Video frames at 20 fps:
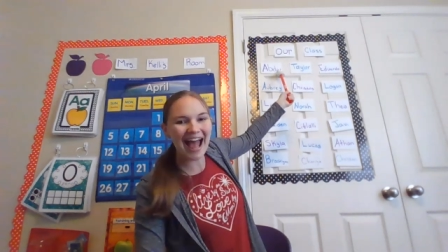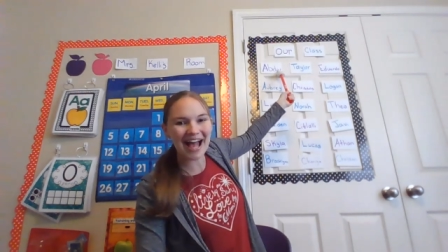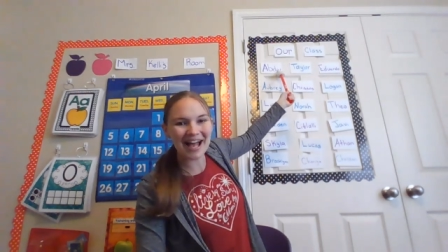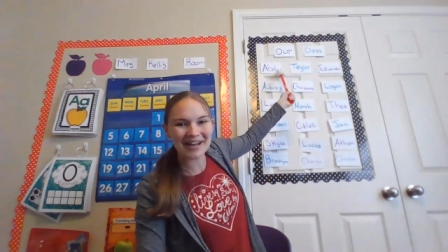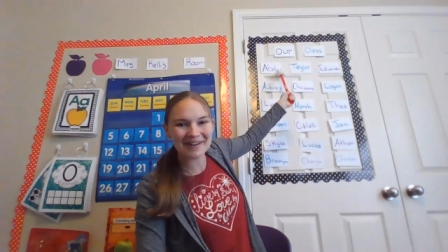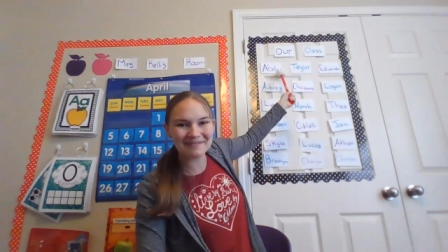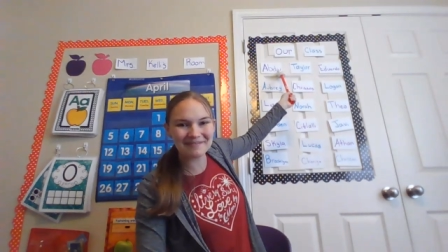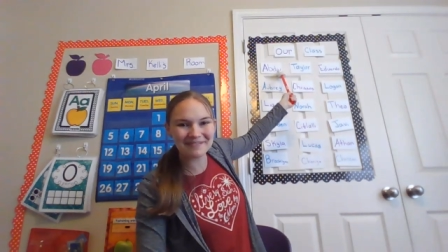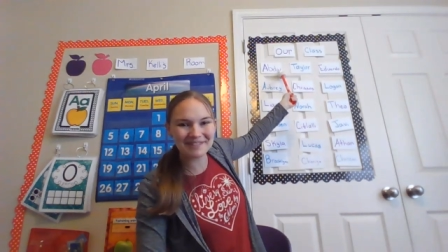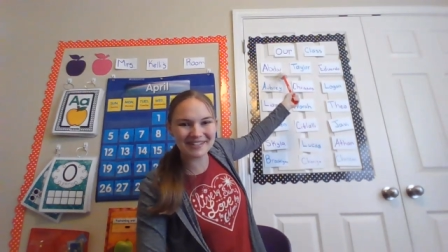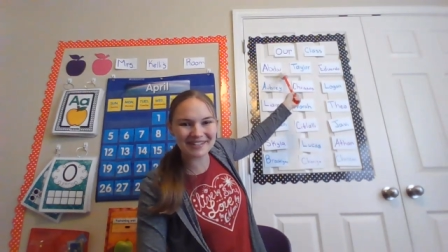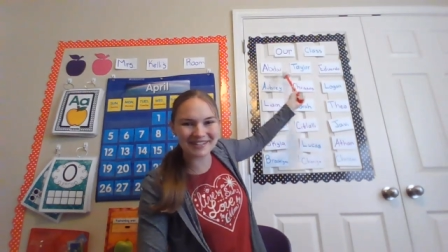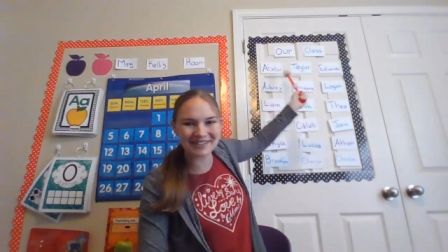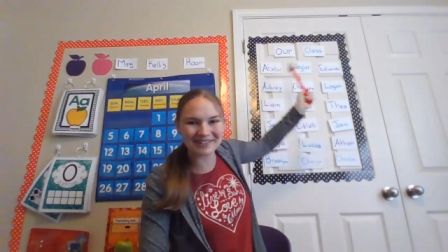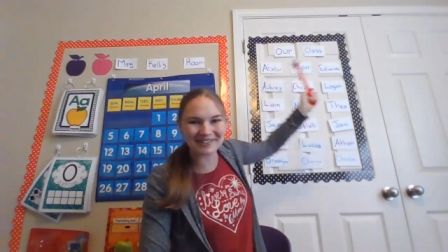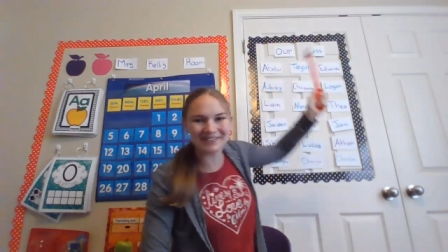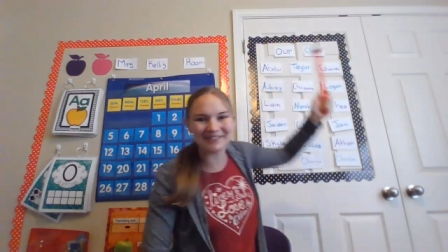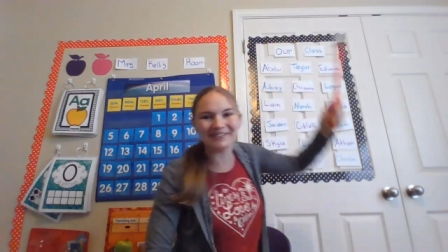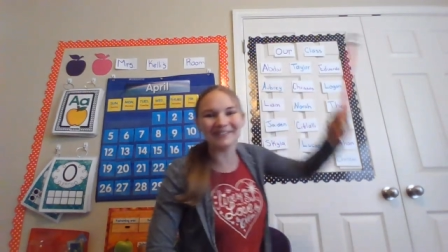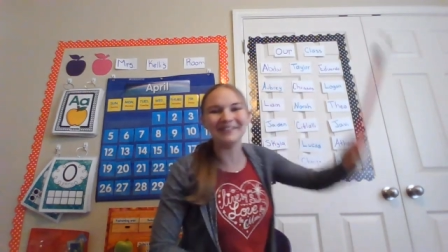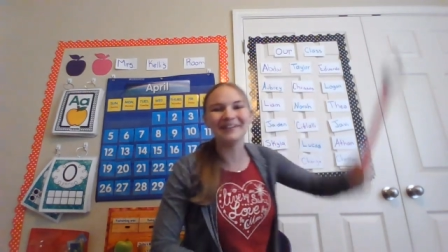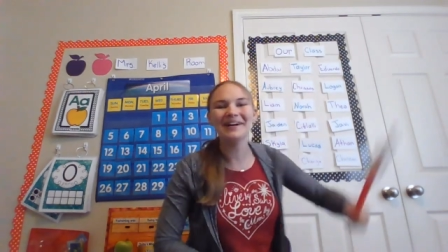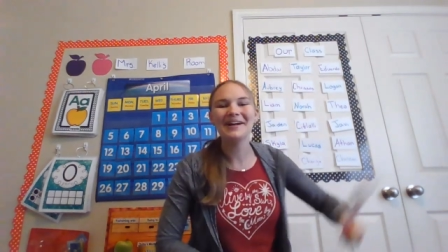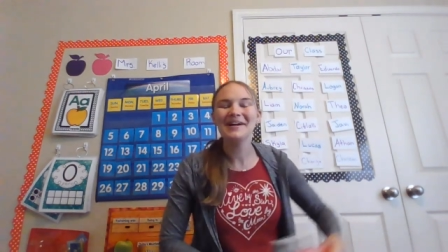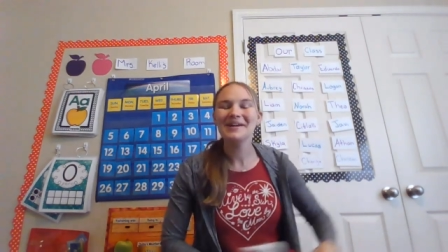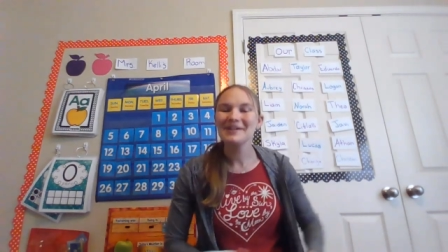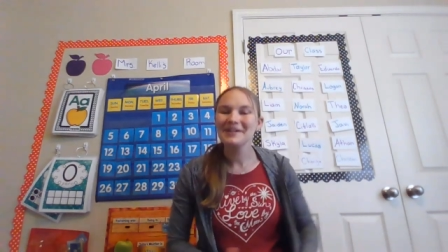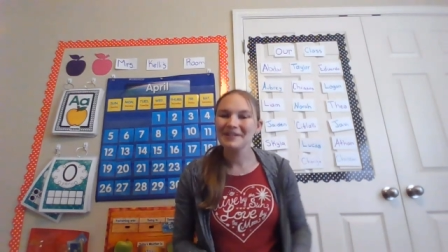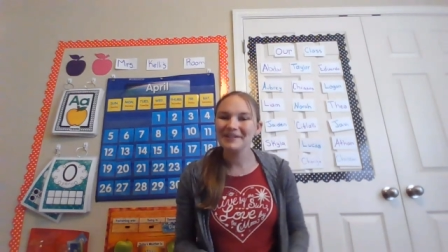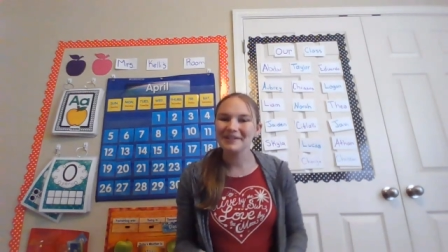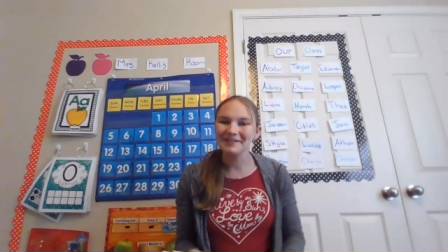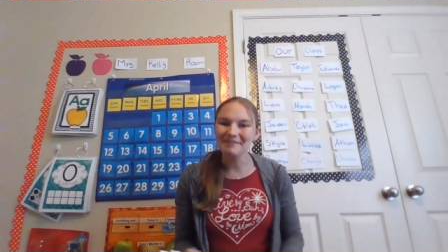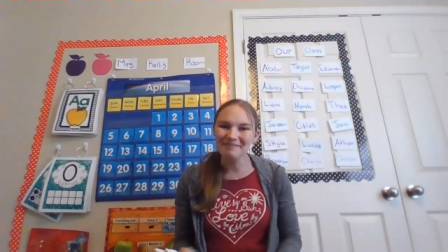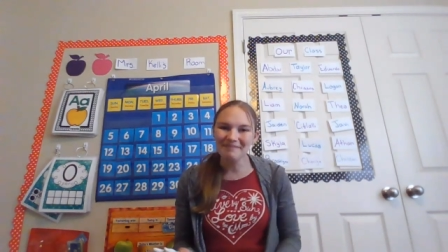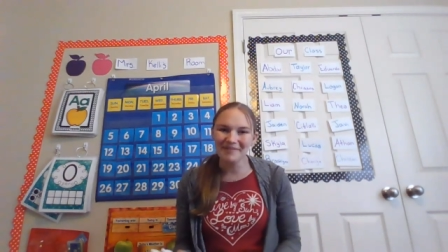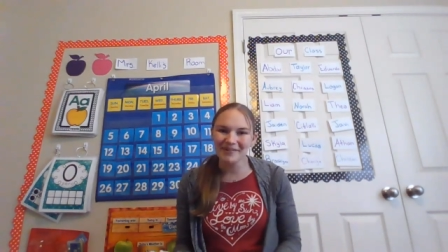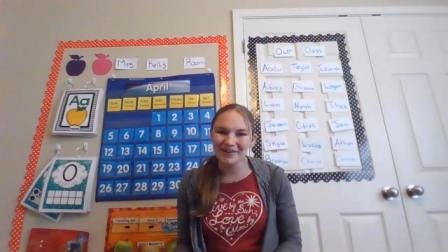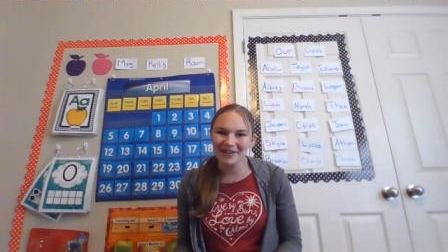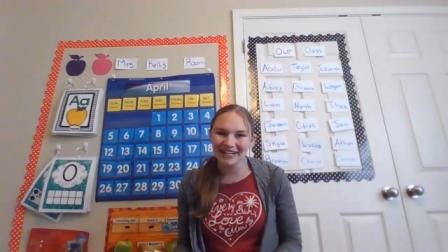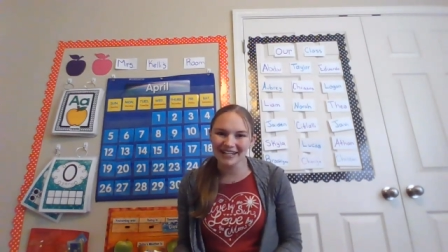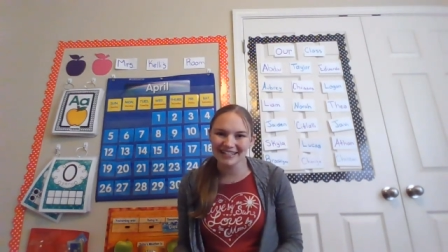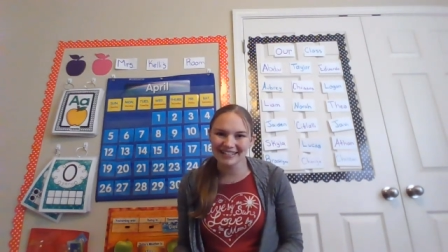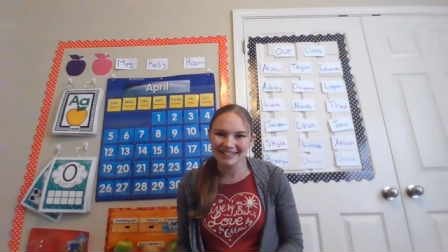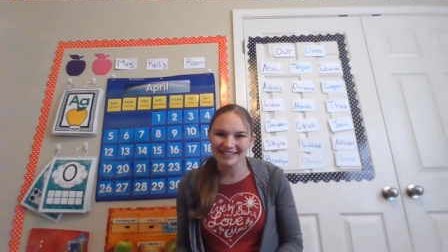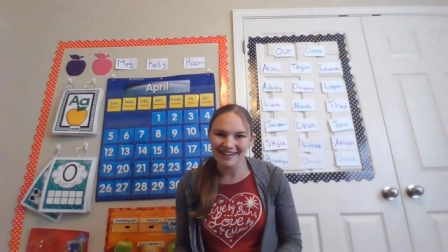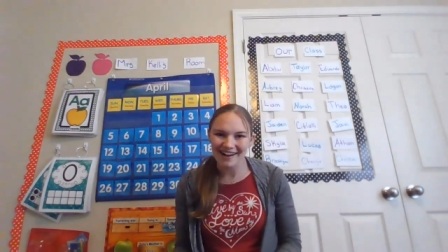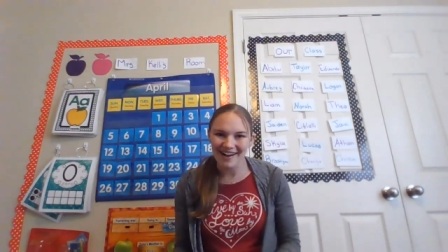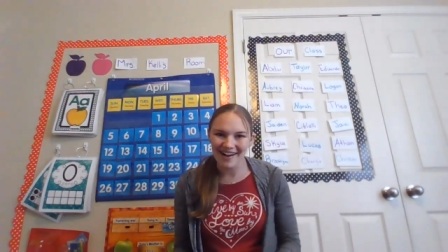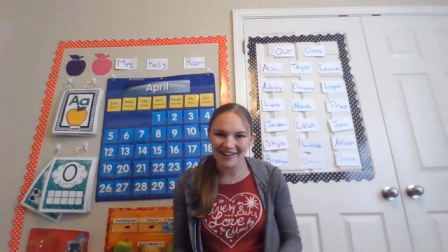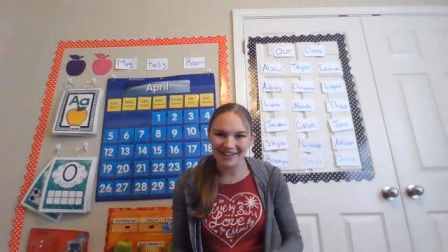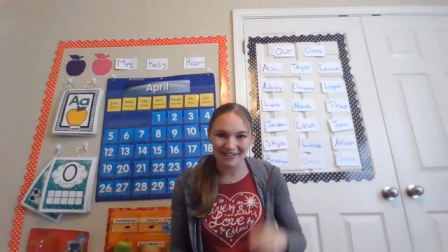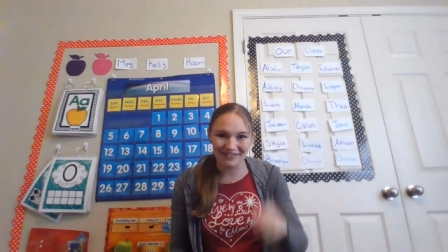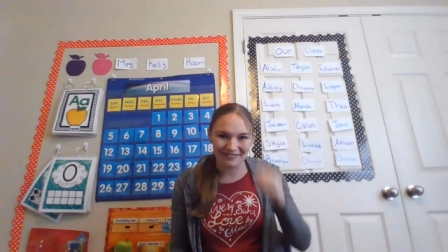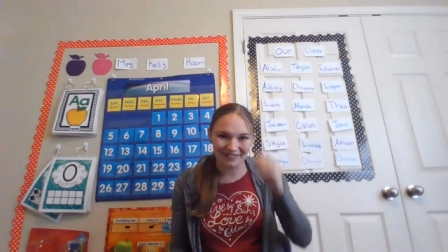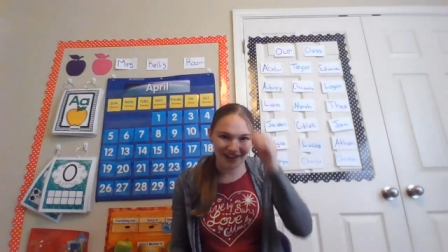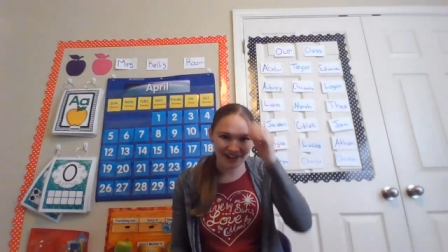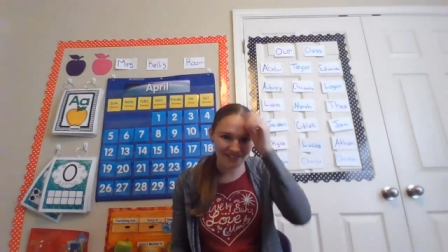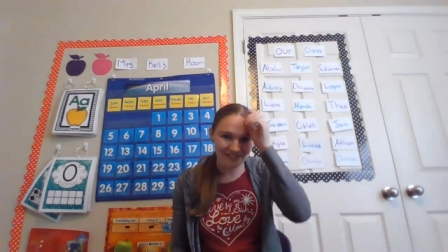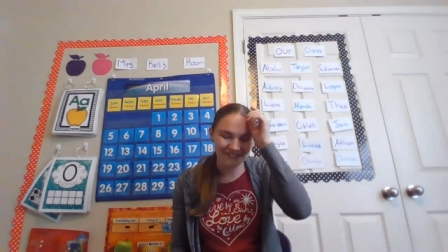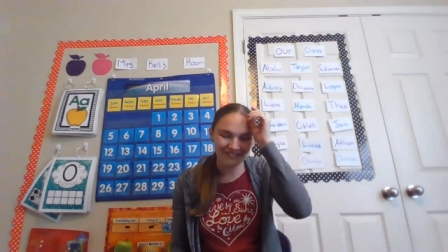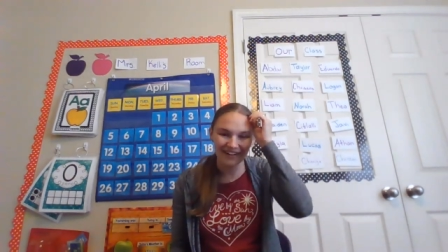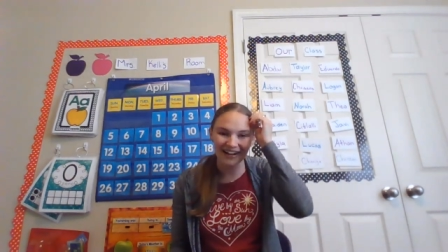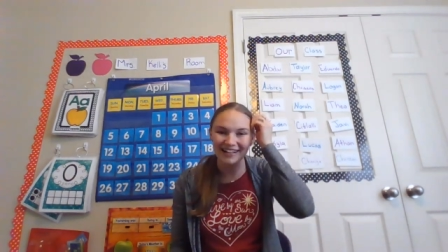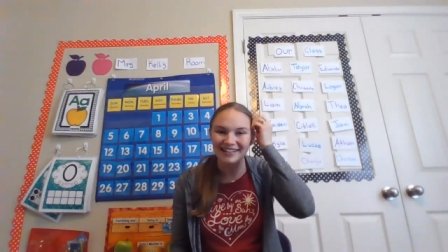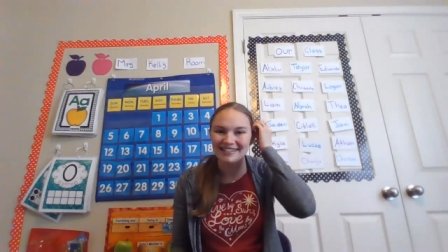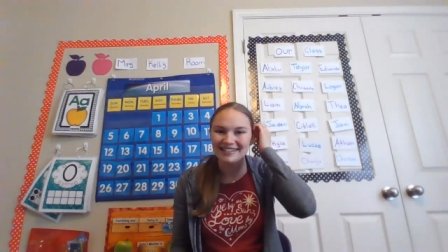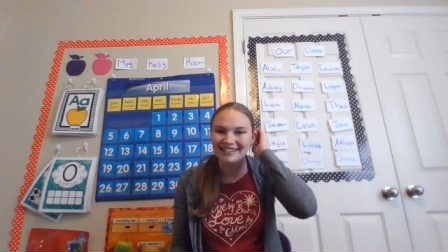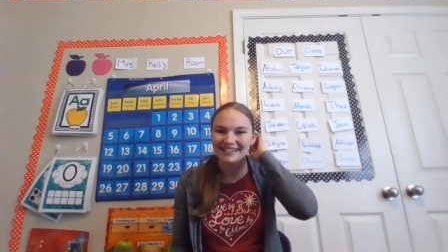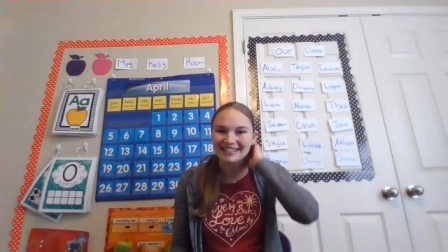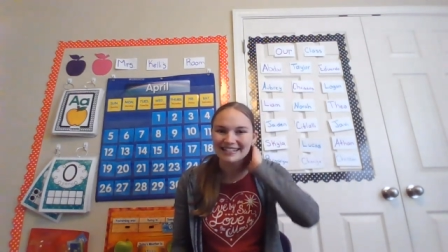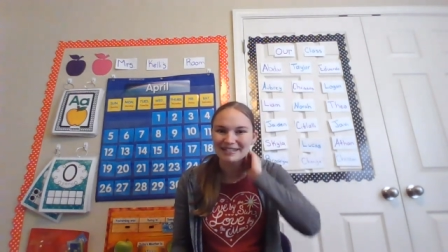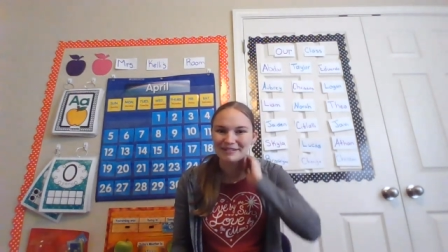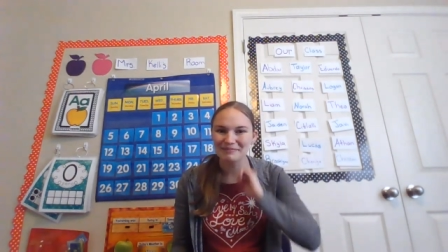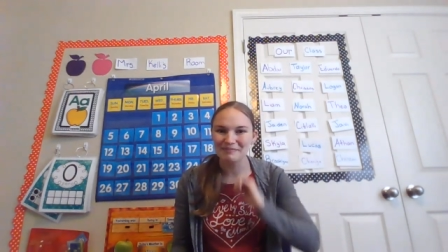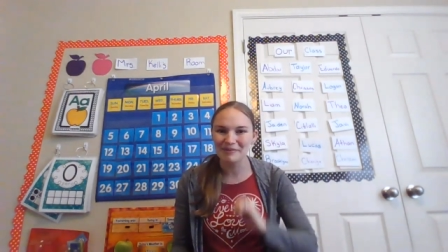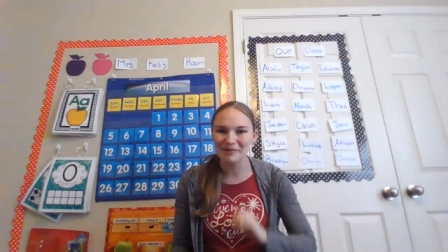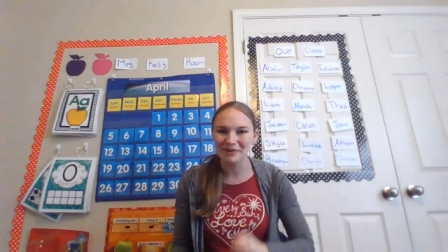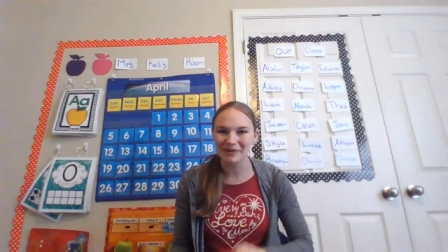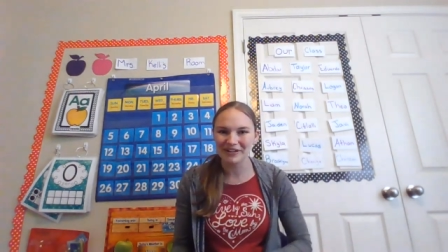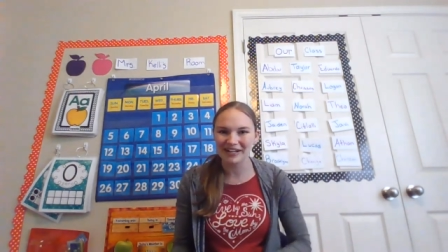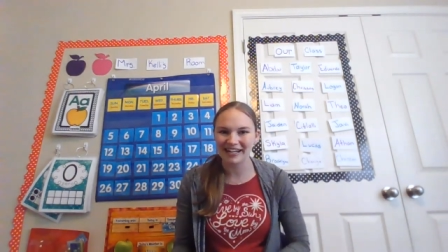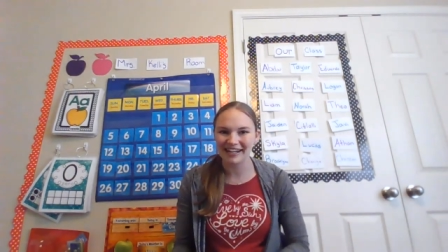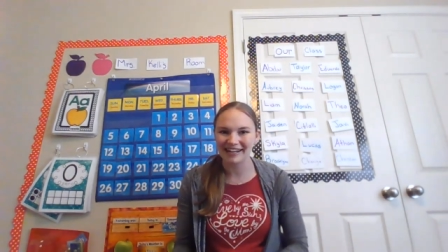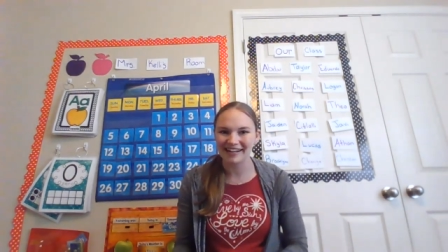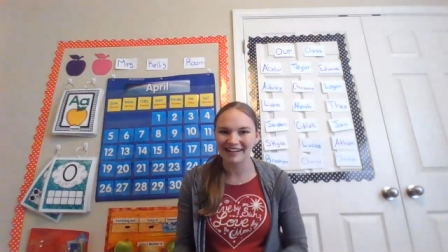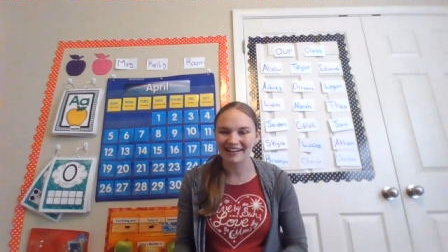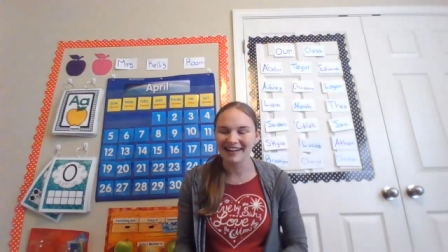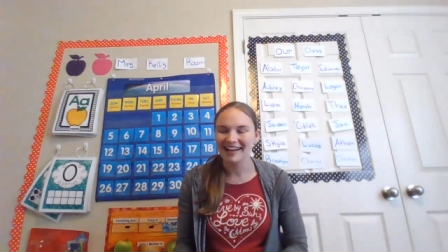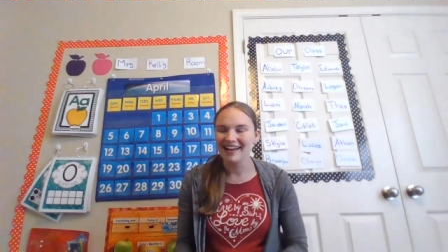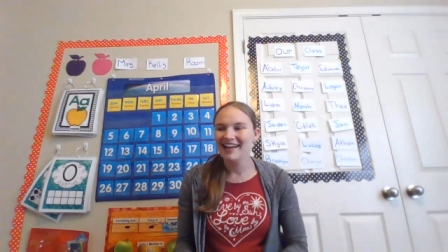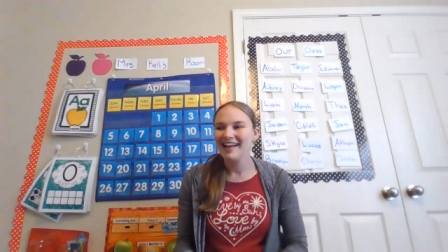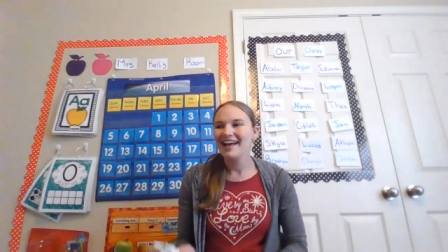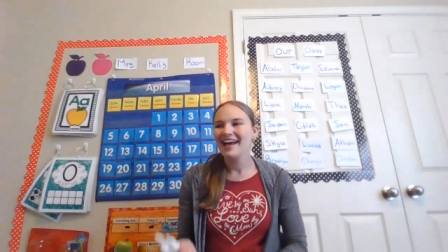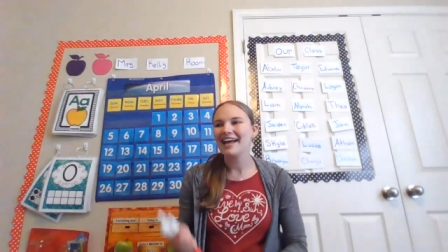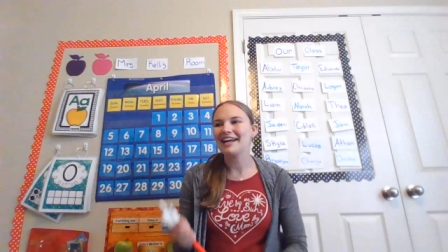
Abdu. Good morning to all of our friends this morning.